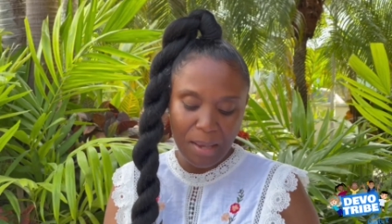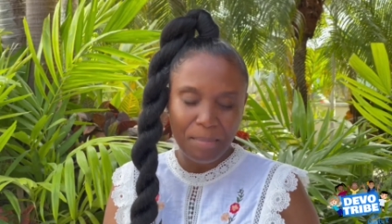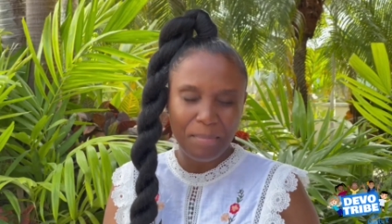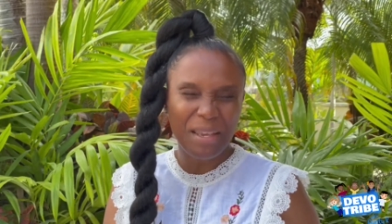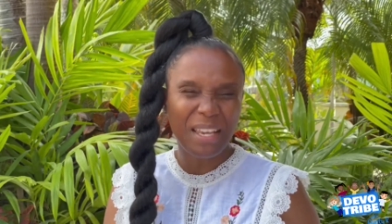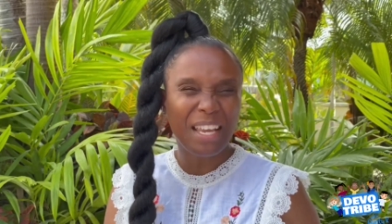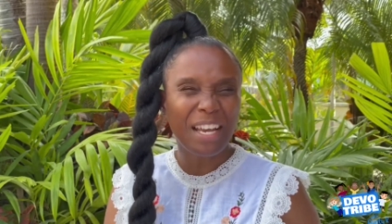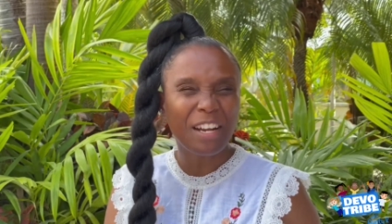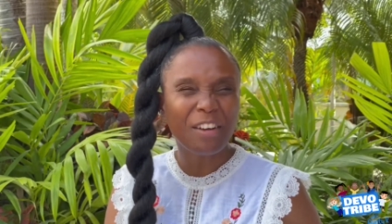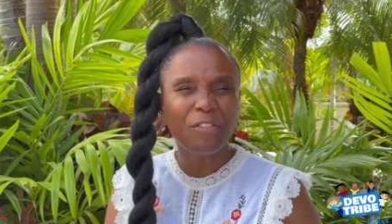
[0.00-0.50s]

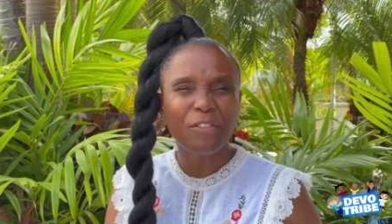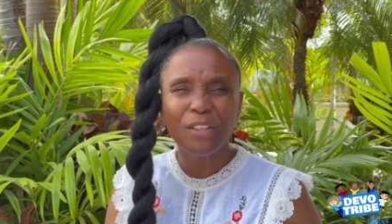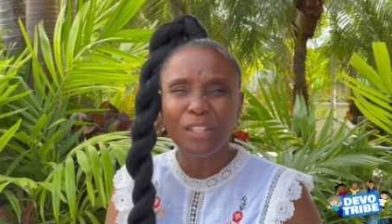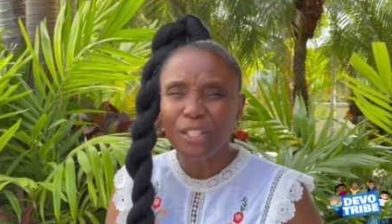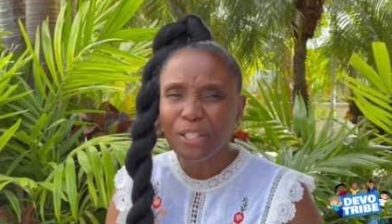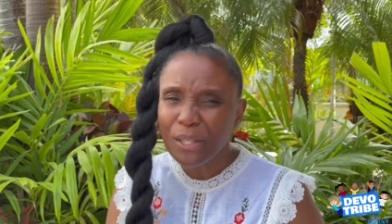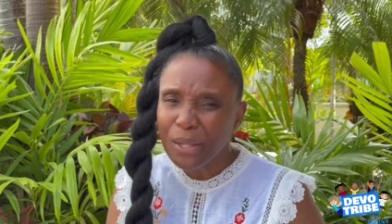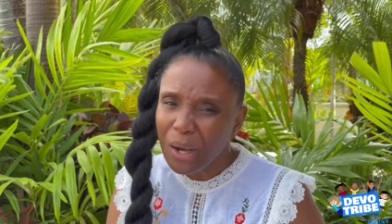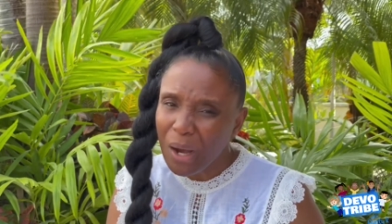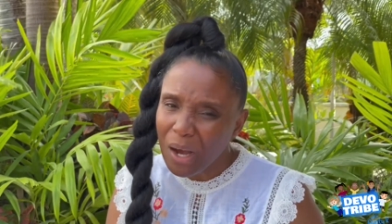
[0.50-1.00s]
Be careful
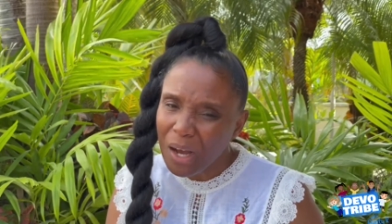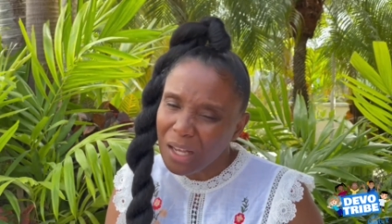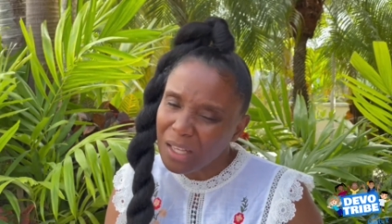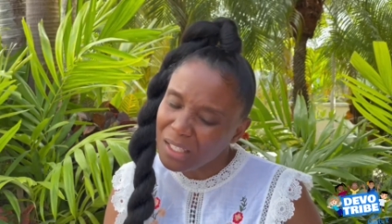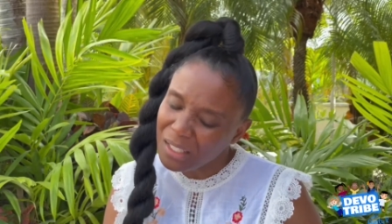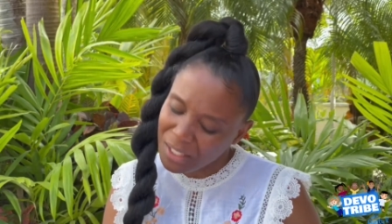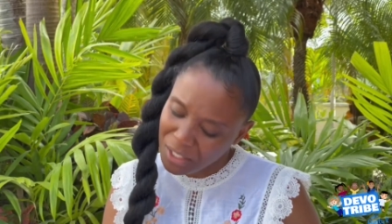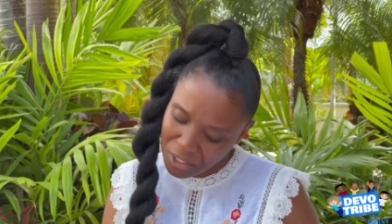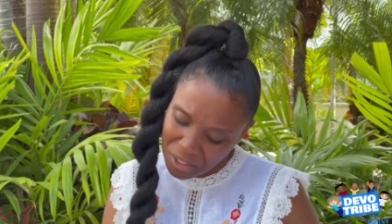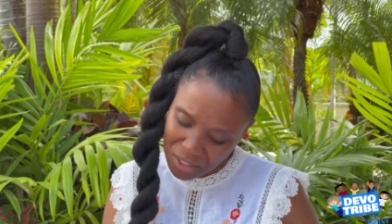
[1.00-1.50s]

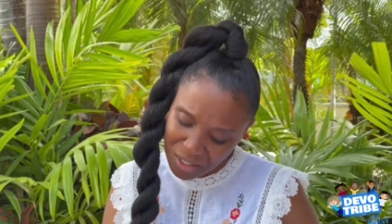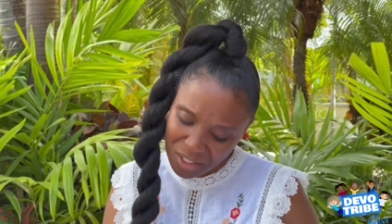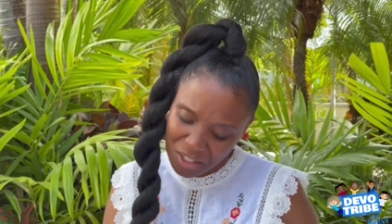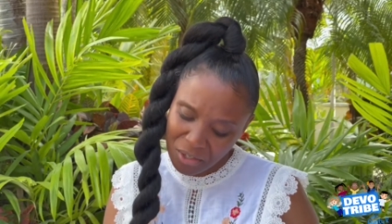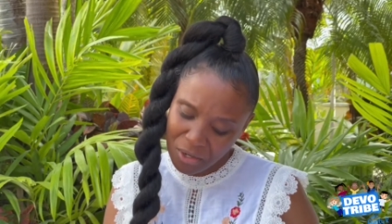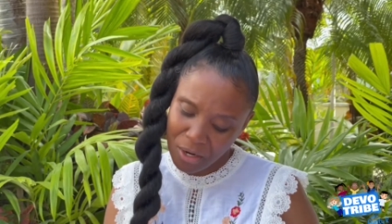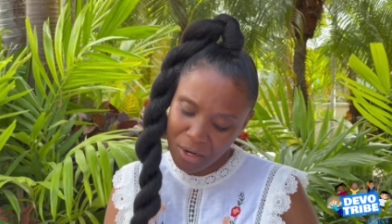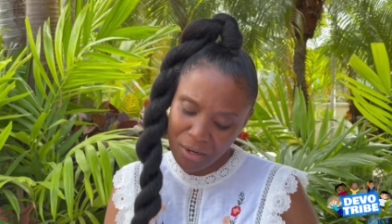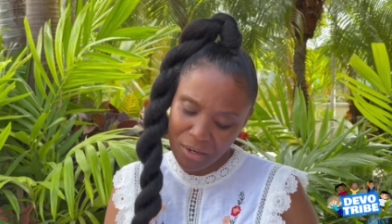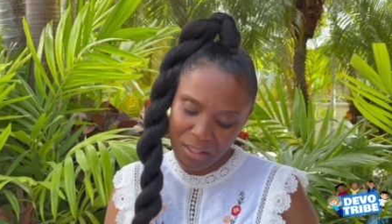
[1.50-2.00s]
not
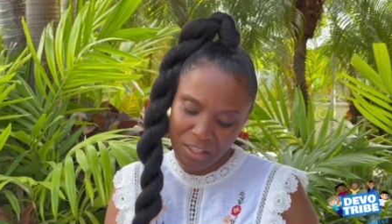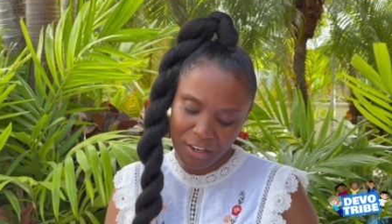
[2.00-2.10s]
to hurt